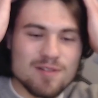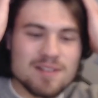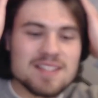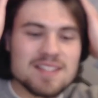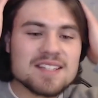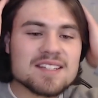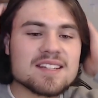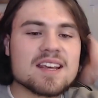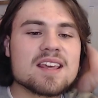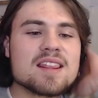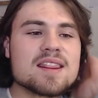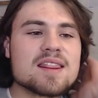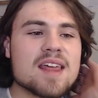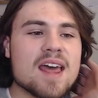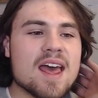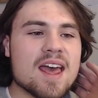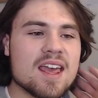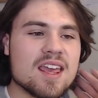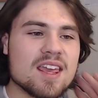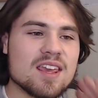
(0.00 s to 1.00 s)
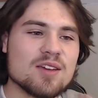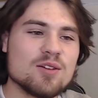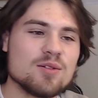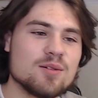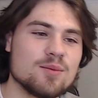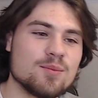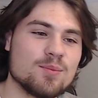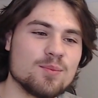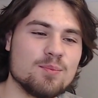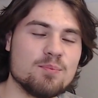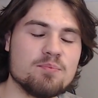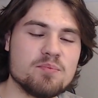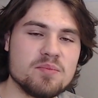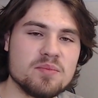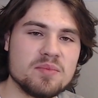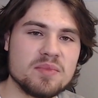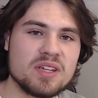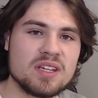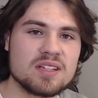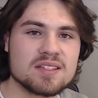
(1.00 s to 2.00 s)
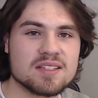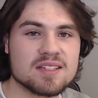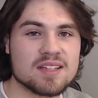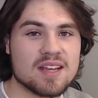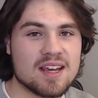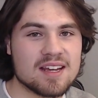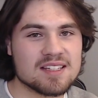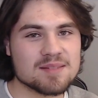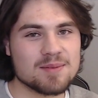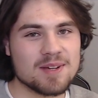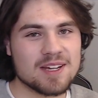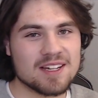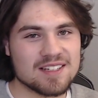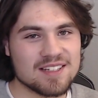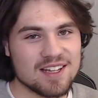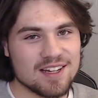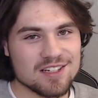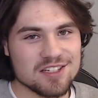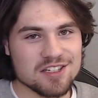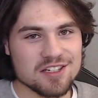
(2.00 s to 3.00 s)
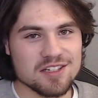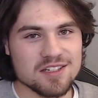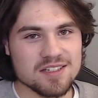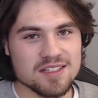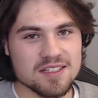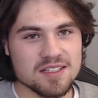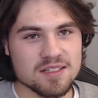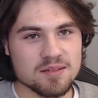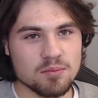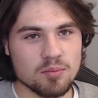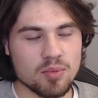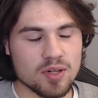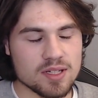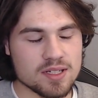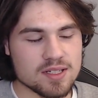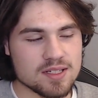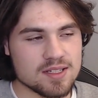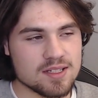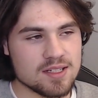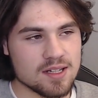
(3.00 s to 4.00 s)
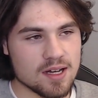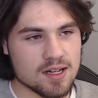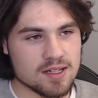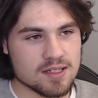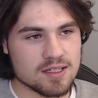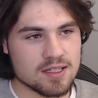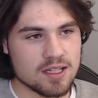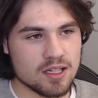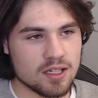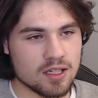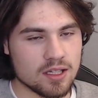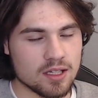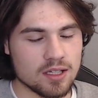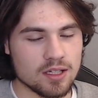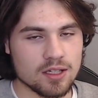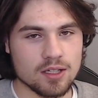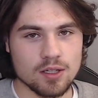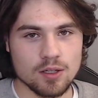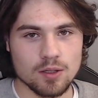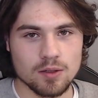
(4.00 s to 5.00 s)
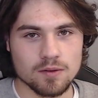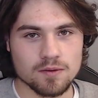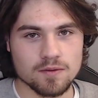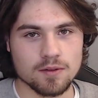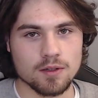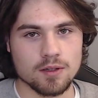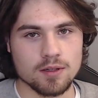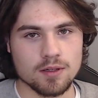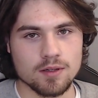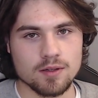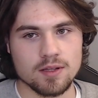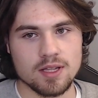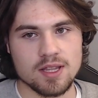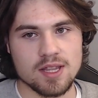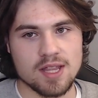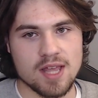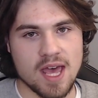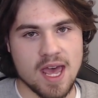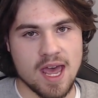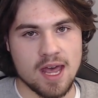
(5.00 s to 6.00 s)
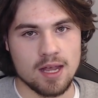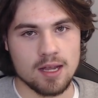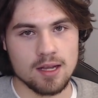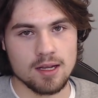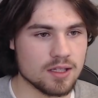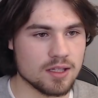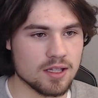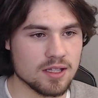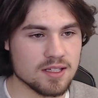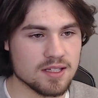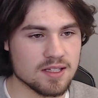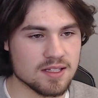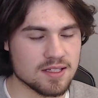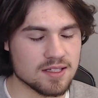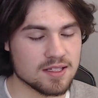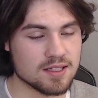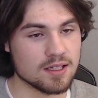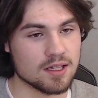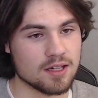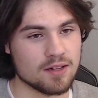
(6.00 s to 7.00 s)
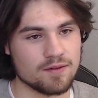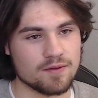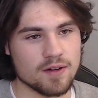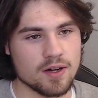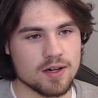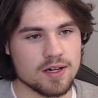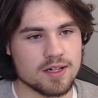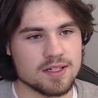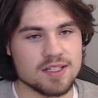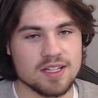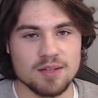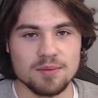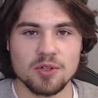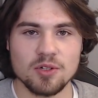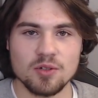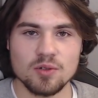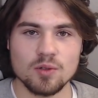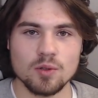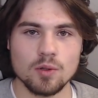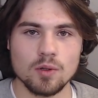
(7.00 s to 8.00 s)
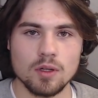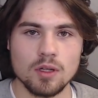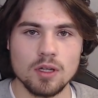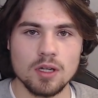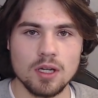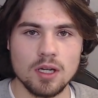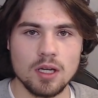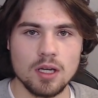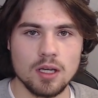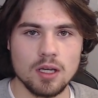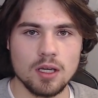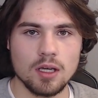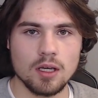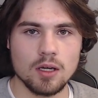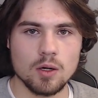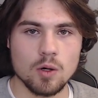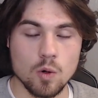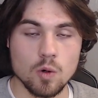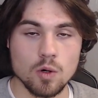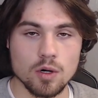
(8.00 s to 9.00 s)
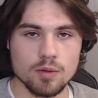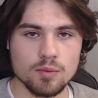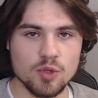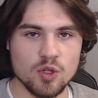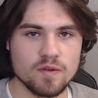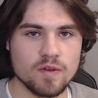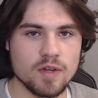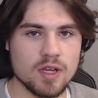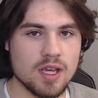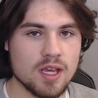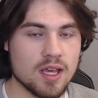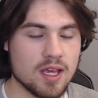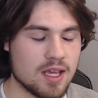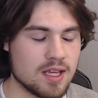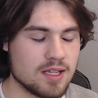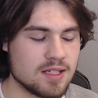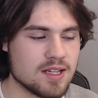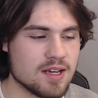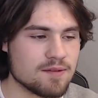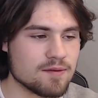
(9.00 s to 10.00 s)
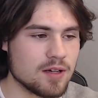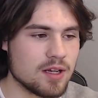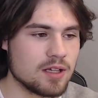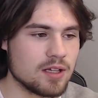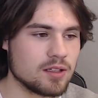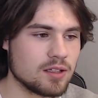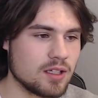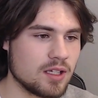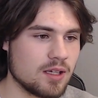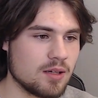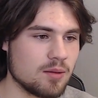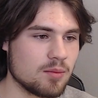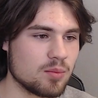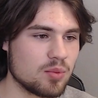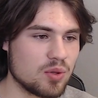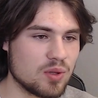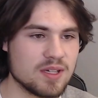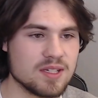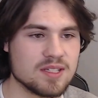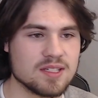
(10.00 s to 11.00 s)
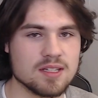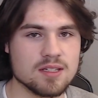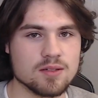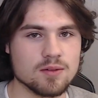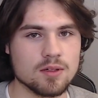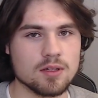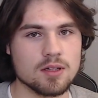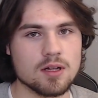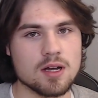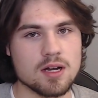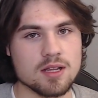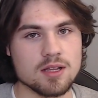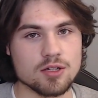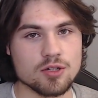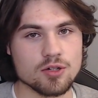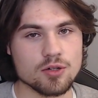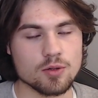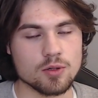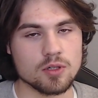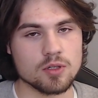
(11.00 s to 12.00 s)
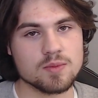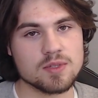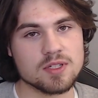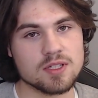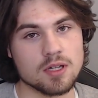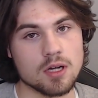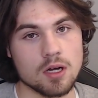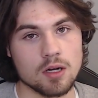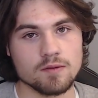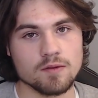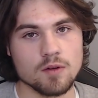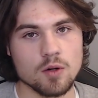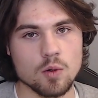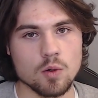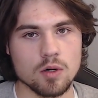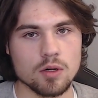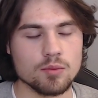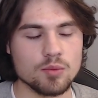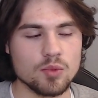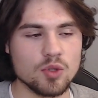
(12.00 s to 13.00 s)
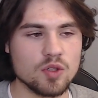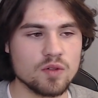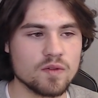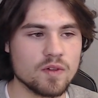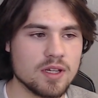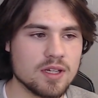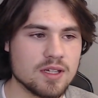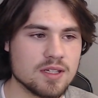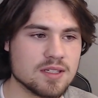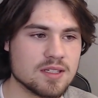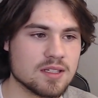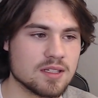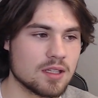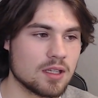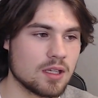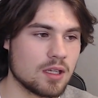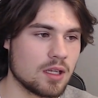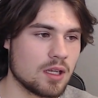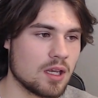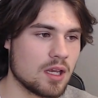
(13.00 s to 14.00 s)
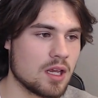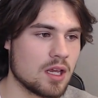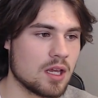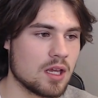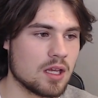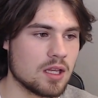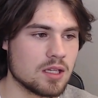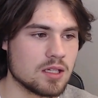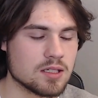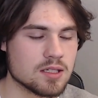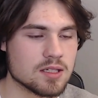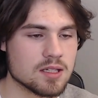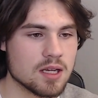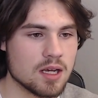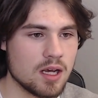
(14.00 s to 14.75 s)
would say that it meets expectations, but doesn't go further than that. This is a very typical horror movie. It definitely plays into a lot of the tropes of horror movies. And